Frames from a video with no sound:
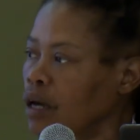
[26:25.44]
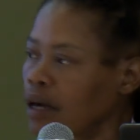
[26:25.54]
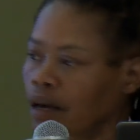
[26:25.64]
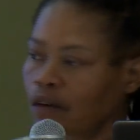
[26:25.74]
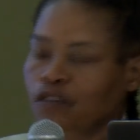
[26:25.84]

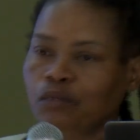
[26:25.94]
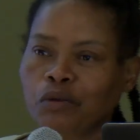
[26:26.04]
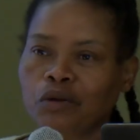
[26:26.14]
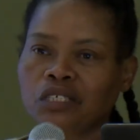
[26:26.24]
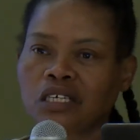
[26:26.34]
Every
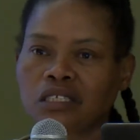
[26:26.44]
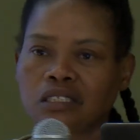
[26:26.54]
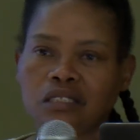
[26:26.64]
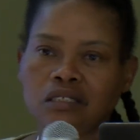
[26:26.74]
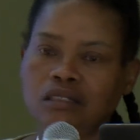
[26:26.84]

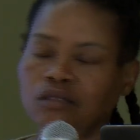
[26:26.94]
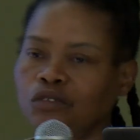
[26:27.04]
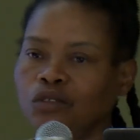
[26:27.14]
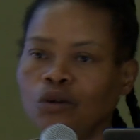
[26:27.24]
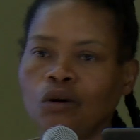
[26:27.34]
project, if
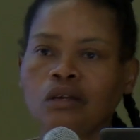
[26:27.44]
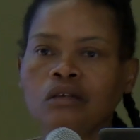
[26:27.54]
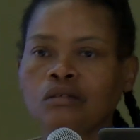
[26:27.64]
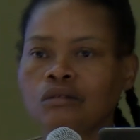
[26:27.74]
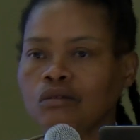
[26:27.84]
you
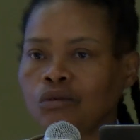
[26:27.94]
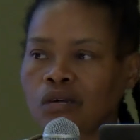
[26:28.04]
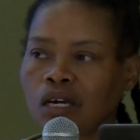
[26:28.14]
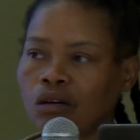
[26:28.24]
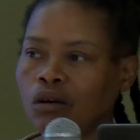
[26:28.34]
don't
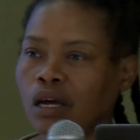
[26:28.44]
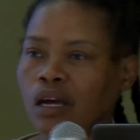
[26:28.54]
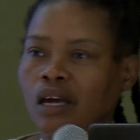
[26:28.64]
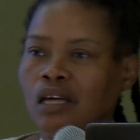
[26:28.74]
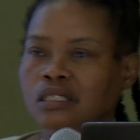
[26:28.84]
look at
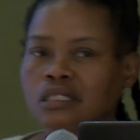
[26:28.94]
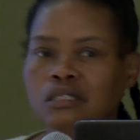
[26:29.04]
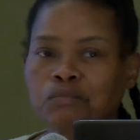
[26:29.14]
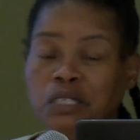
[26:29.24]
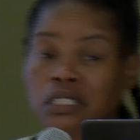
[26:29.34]

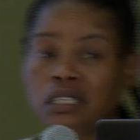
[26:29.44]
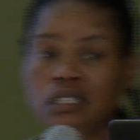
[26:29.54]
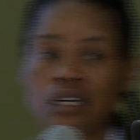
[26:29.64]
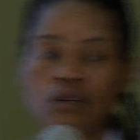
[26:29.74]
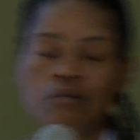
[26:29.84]
especially
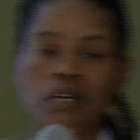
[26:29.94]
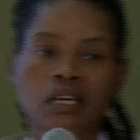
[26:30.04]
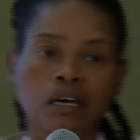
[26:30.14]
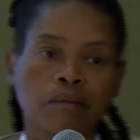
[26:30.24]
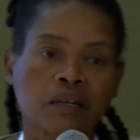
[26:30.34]
the human
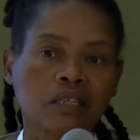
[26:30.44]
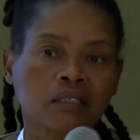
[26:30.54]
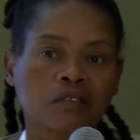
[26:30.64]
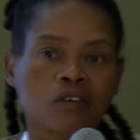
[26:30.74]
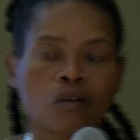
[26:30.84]
capital
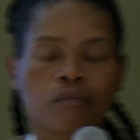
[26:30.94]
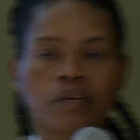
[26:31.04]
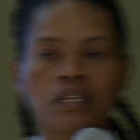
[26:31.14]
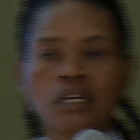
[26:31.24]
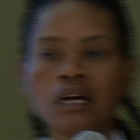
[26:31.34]

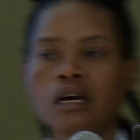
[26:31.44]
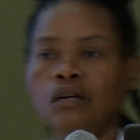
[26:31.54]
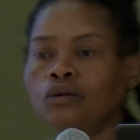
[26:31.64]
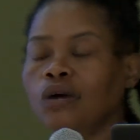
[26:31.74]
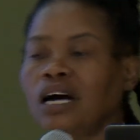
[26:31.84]
development,
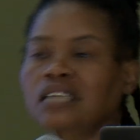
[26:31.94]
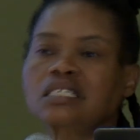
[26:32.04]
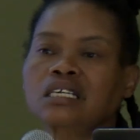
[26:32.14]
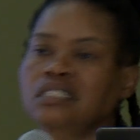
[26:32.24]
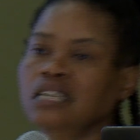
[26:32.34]
you can't
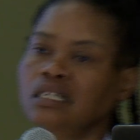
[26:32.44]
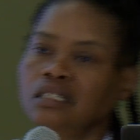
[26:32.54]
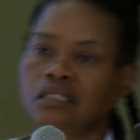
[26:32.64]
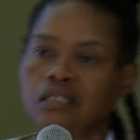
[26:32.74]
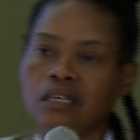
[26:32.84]
sustain
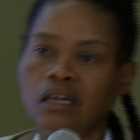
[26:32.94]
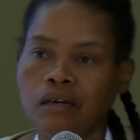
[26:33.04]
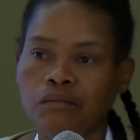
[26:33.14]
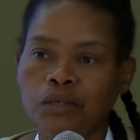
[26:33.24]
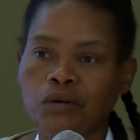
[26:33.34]

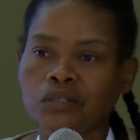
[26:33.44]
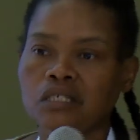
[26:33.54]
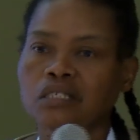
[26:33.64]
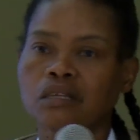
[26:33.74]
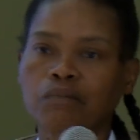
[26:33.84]
it because
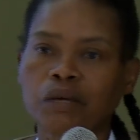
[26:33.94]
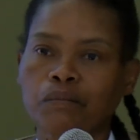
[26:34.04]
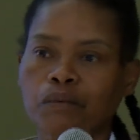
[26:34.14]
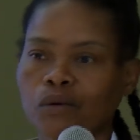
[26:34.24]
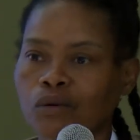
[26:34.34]
it's the
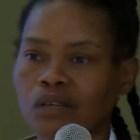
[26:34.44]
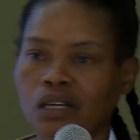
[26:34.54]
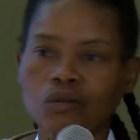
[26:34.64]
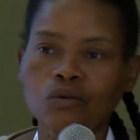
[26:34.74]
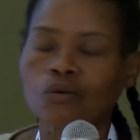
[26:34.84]
people, the
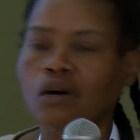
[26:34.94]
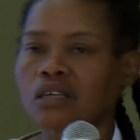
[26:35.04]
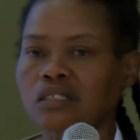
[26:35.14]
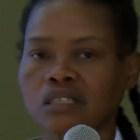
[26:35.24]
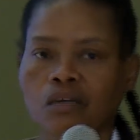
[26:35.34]
new
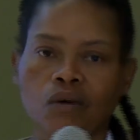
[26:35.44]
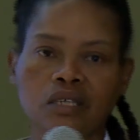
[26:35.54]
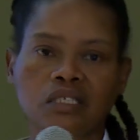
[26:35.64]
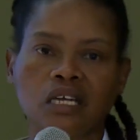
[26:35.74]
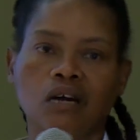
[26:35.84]
ones, the
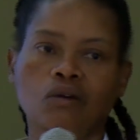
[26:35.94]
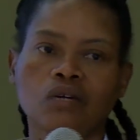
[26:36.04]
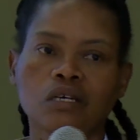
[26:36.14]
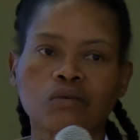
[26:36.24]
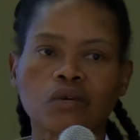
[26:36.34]
ones that are
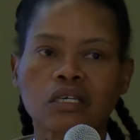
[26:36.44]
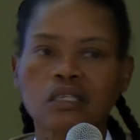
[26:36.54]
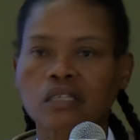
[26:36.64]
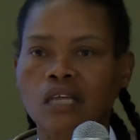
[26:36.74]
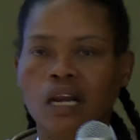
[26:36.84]
already
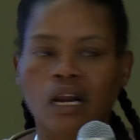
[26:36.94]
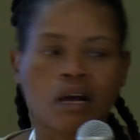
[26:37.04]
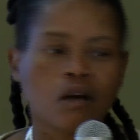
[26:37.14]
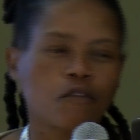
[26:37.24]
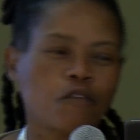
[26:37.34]
working that
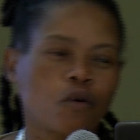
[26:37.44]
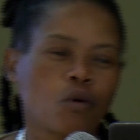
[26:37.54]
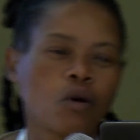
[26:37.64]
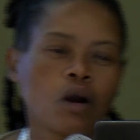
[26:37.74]
allow for